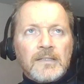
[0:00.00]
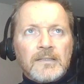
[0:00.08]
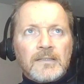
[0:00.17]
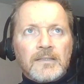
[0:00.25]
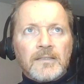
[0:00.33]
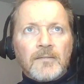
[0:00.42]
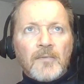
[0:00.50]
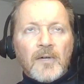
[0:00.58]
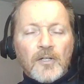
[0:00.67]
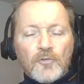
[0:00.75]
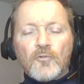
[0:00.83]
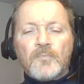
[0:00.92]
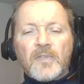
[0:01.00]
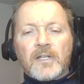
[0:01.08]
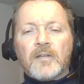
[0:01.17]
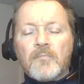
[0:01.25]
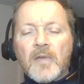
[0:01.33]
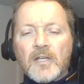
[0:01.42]
um, a group that
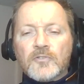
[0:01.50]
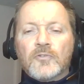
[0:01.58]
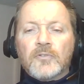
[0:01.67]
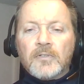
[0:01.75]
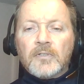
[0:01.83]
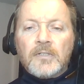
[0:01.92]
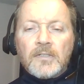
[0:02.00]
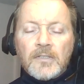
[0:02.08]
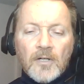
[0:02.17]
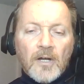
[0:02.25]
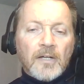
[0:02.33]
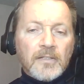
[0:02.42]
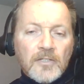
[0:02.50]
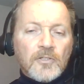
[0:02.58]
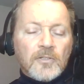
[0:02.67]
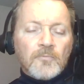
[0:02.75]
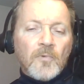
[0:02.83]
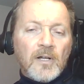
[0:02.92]
can measure
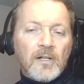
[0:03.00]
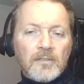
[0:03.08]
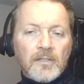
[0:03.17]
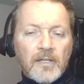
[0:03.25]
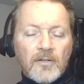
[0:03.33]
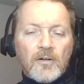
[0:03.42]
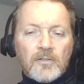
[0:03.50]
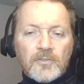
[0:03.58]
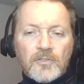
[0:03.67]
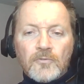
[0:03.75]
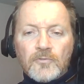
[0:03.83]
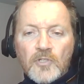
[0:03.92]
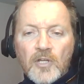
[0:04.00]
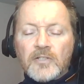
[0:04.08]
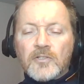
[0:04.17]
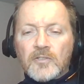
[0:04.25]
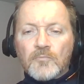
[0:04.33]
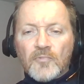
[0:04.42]
cognition well and also
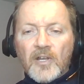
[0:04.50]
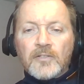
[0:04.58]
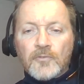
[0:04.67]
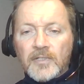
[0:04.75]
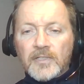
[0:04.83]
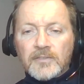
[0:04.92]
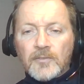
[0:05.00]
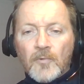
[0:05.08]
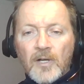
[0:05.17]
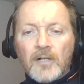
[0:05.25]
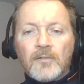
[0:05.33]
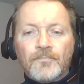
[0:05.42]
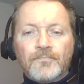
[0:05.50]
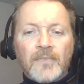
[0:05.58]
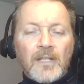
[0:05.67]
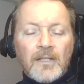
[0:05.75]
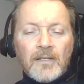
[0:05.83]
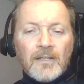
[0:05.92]
changes in brain creatine well.
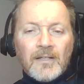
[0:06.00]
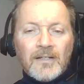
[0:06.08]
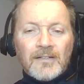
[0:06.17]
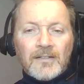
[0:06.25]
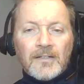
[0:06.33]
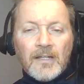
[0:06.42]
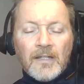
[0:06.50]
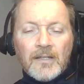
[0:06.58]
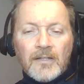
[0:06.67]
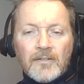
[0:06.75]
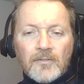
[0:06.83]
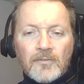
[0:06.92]
Uh, and